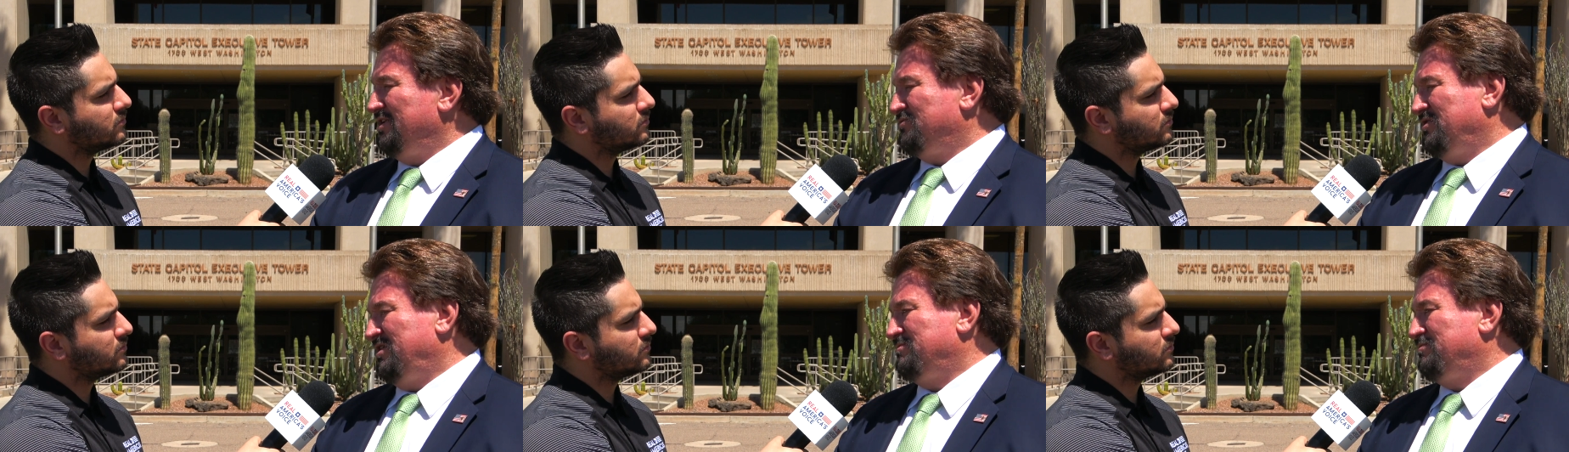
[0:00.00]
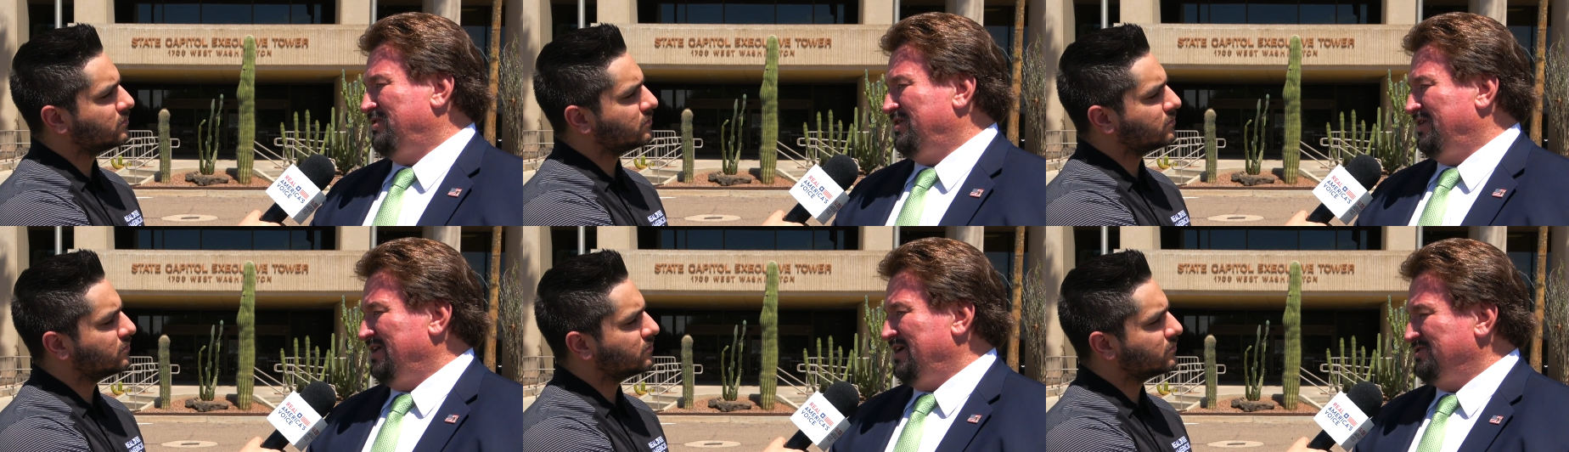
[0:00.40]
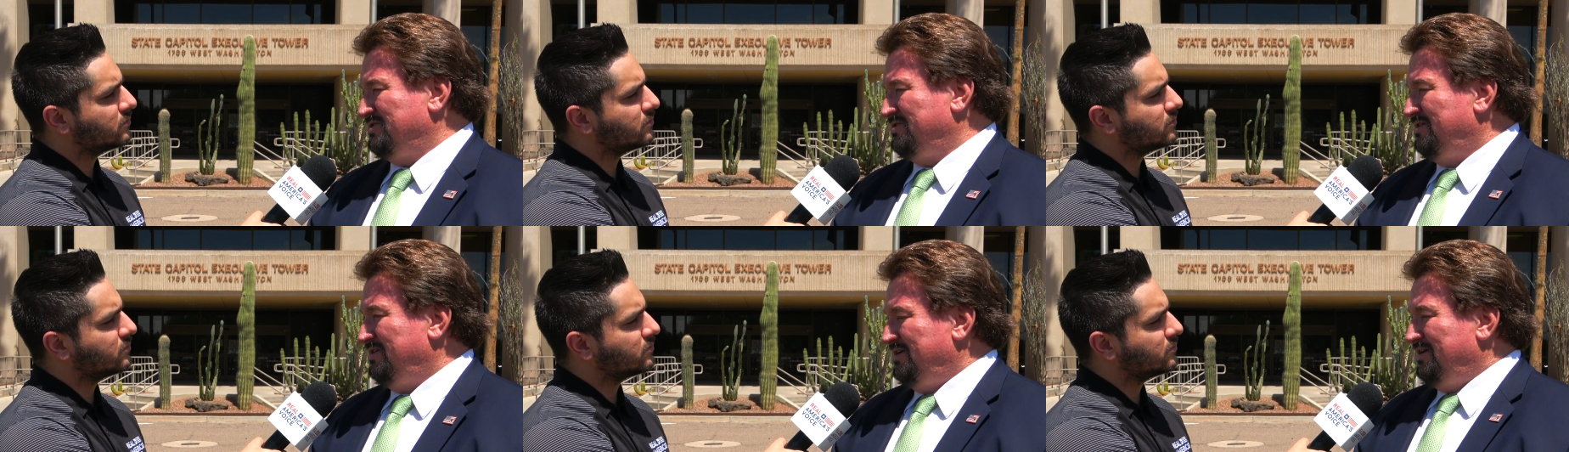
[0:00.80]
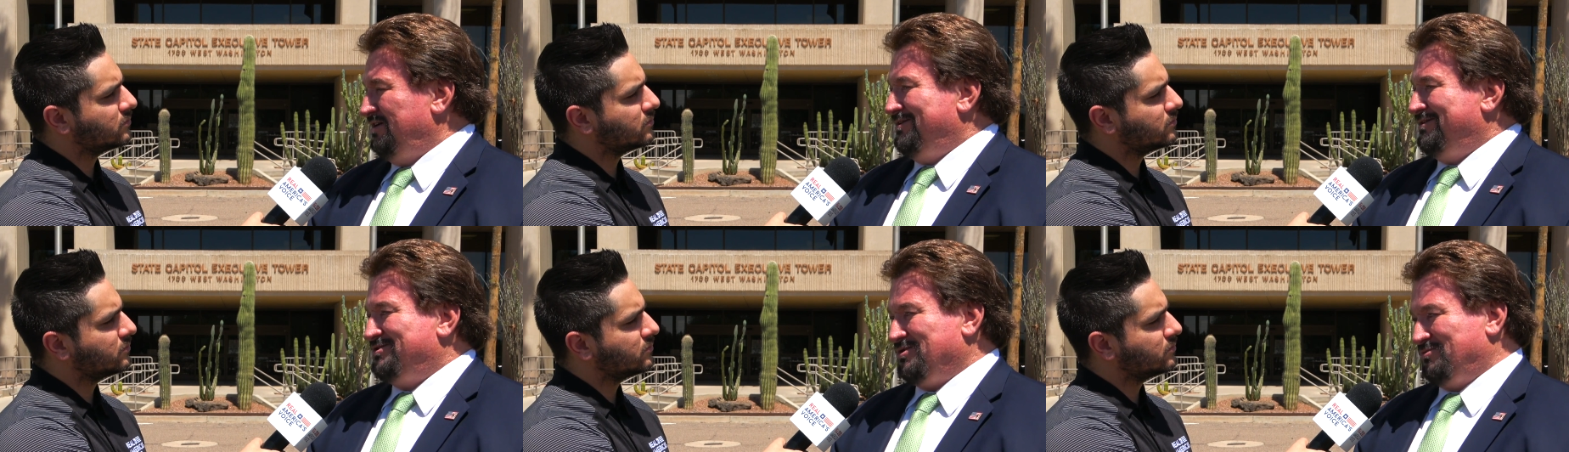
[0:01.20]
Speaker 1: and transparent election,
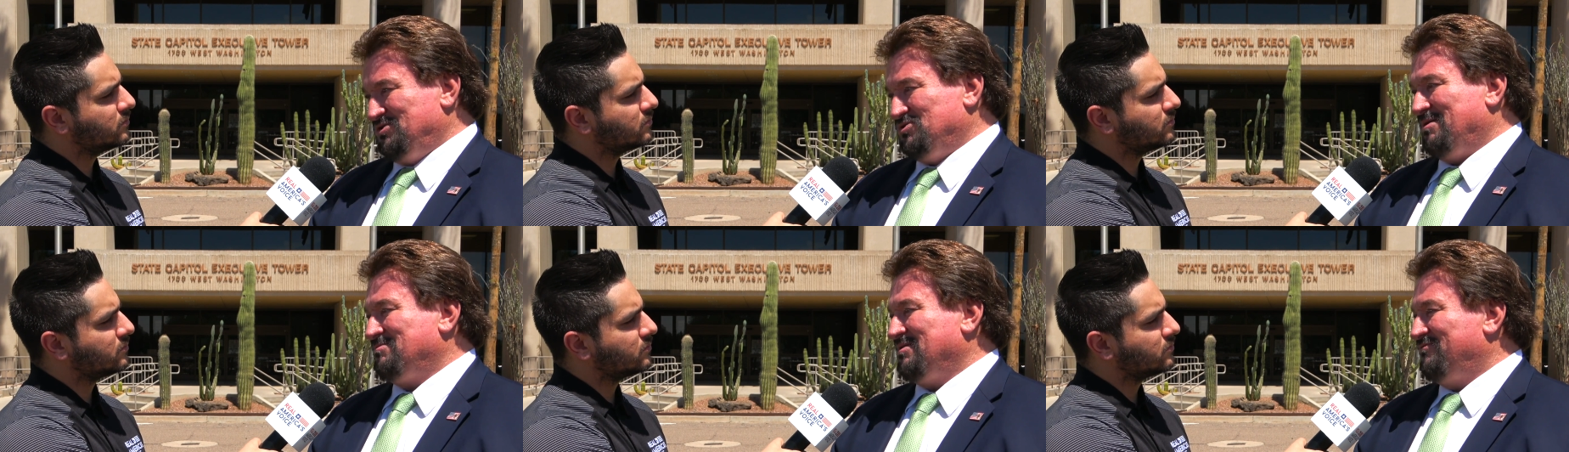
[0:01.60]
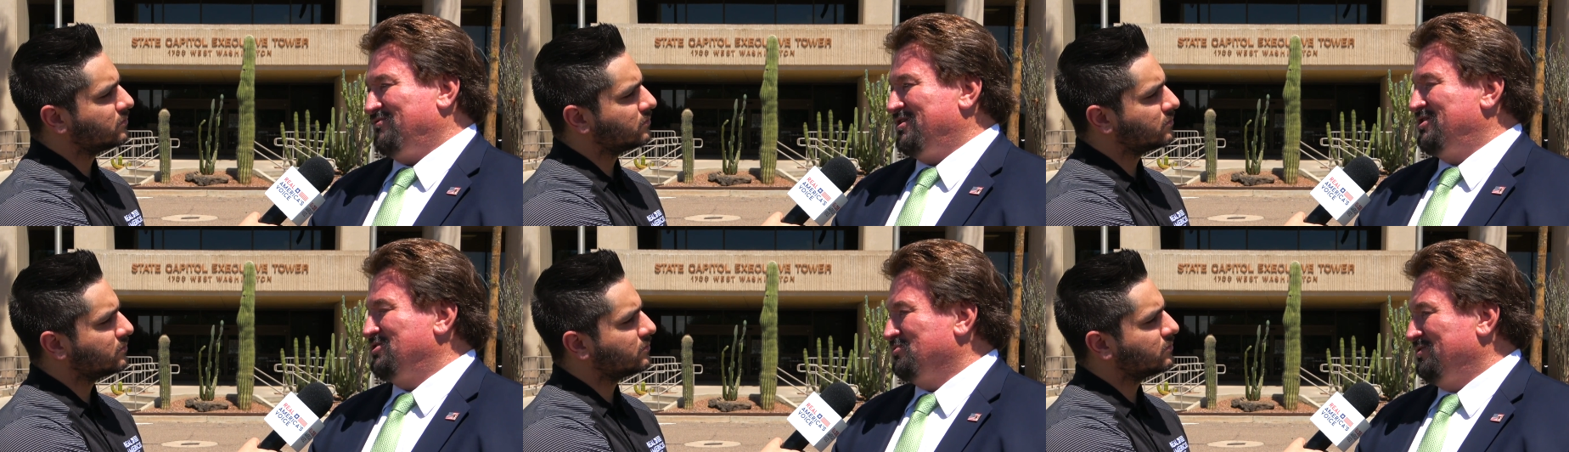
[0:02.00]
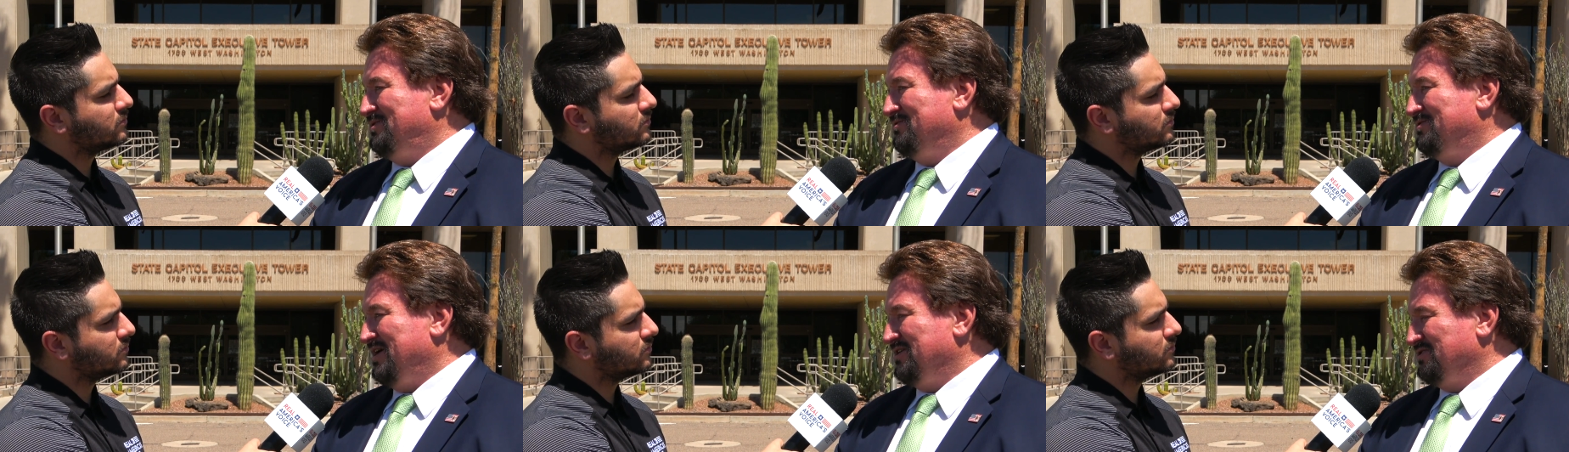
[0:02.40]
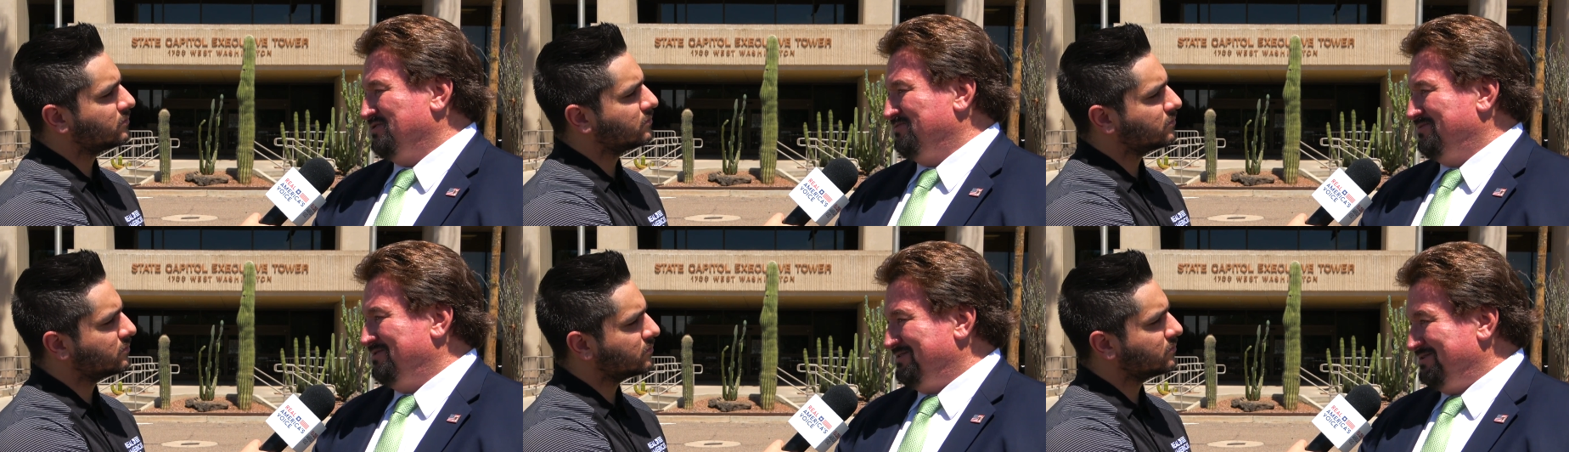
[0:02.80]
until we dropped off one hundred twenty-two
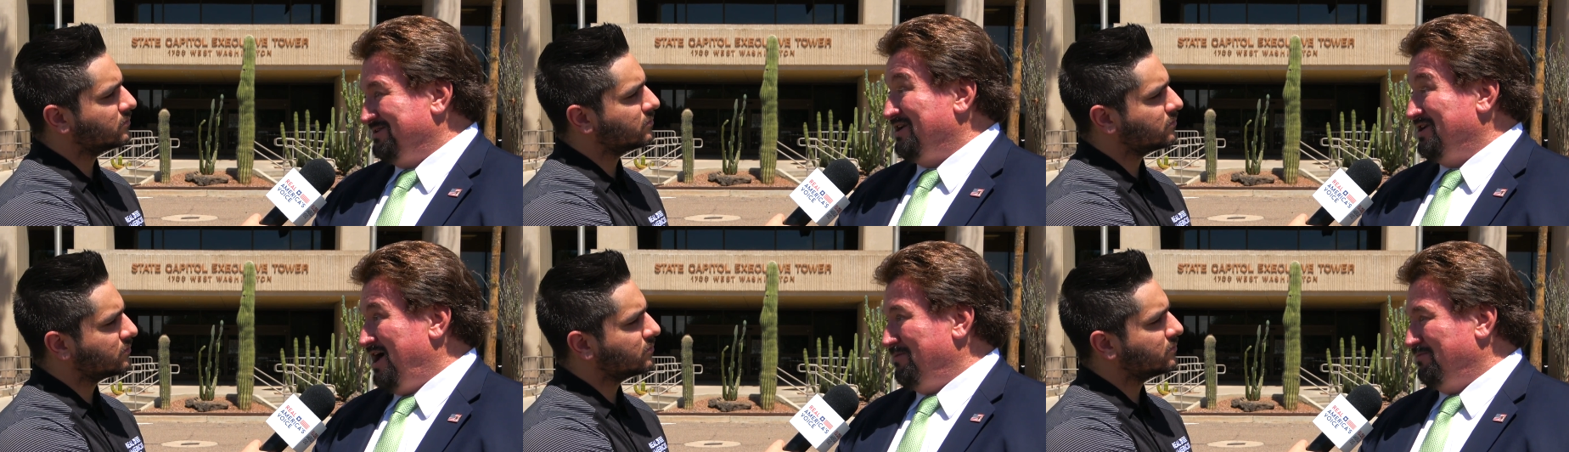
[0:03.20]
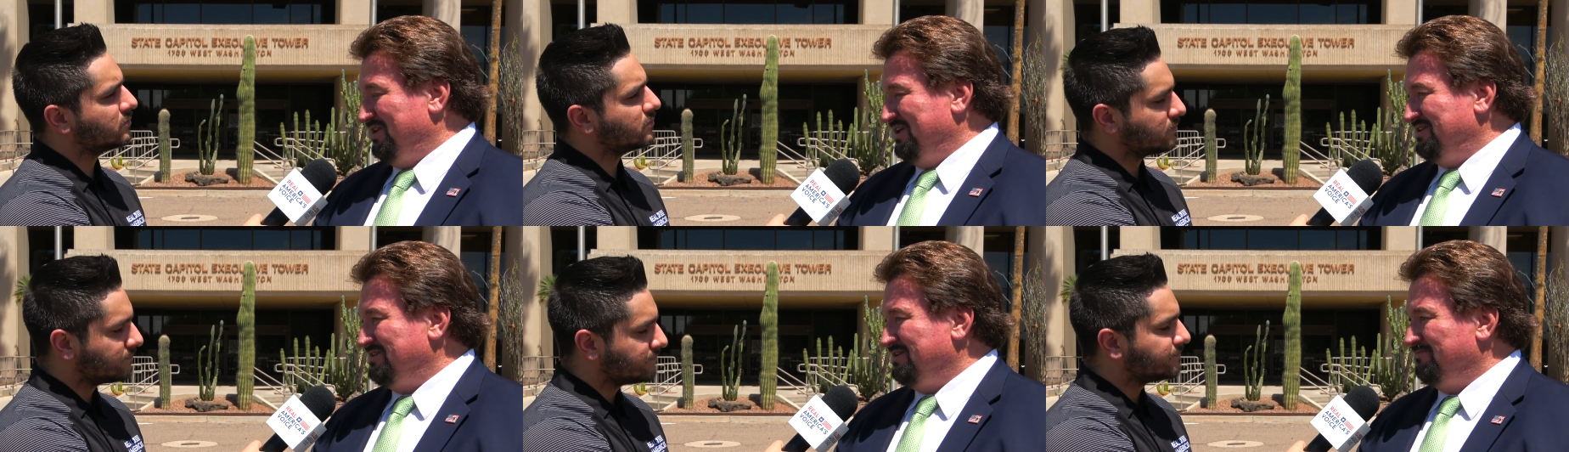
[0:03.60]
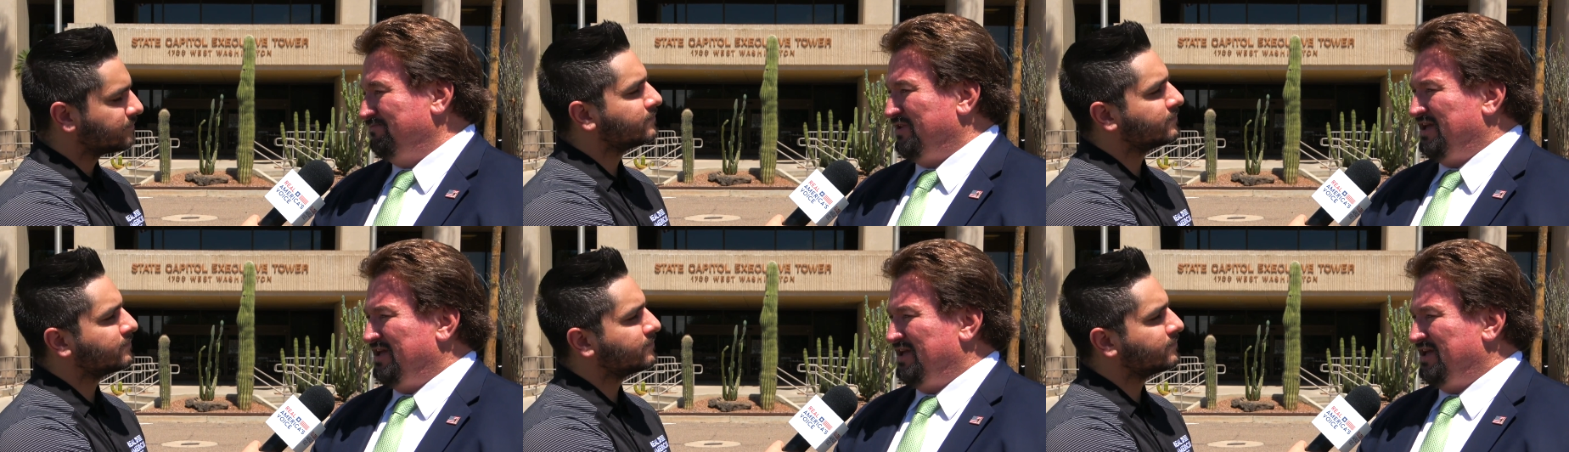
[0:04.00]
thousand anomalies.